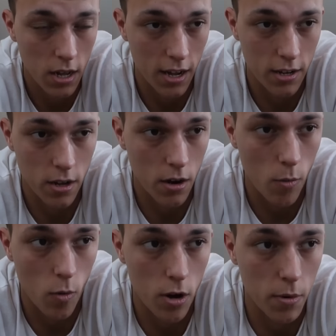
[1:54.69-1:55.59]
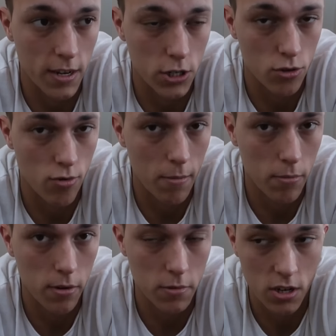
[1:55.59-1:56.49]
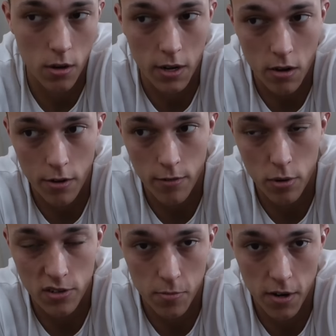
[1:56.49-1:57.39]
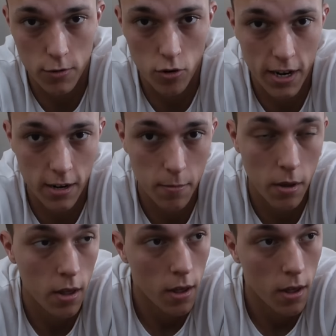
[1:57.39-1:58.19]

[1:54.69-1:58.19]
and I don't know why, but they just cramp up. So it kind of puts me off training them.